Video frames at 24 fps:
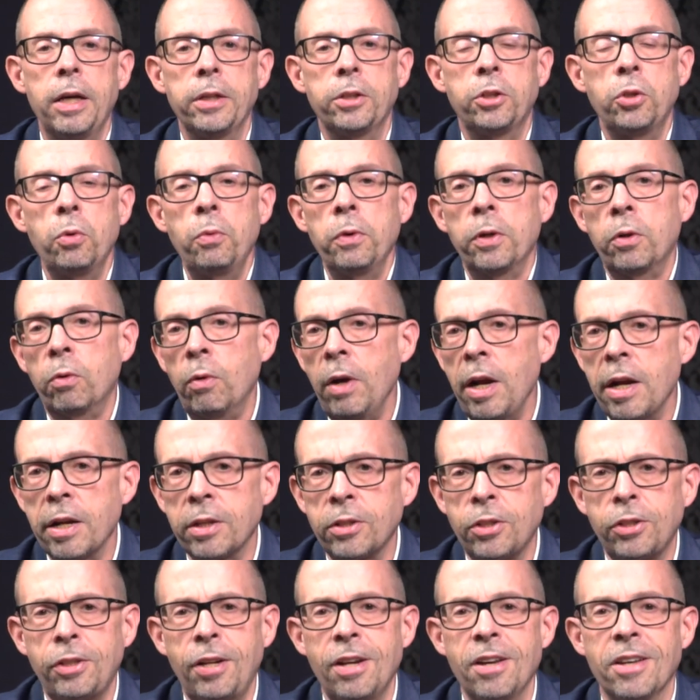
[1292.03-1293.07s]
to a great
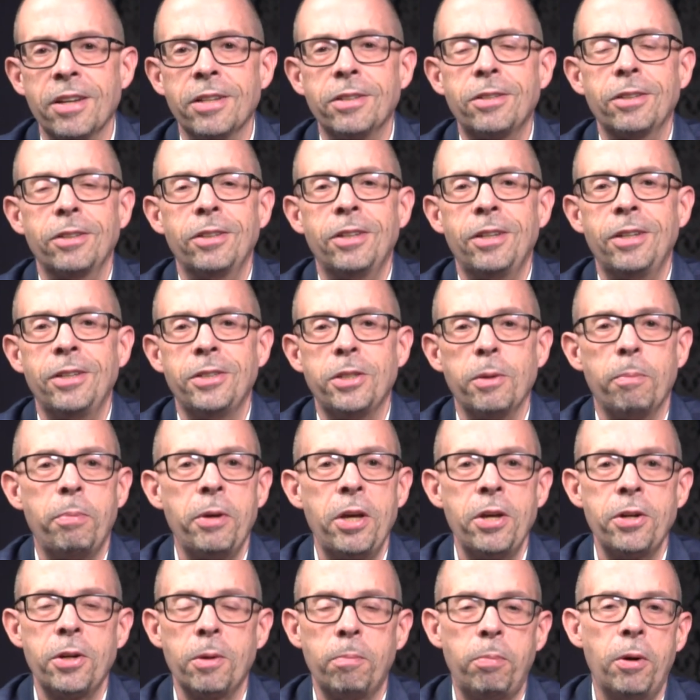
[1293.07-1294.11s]
extent,
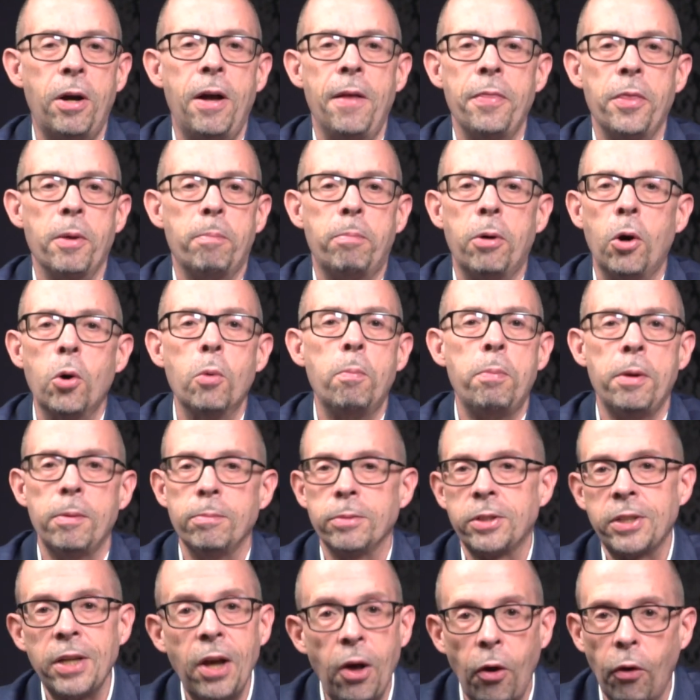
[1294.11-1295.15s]
depend upon the Pope
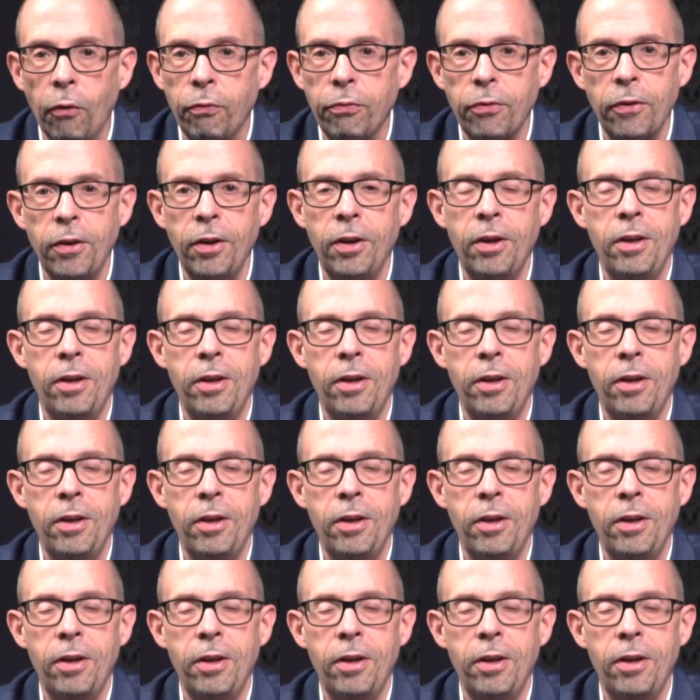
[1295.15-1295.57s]
himself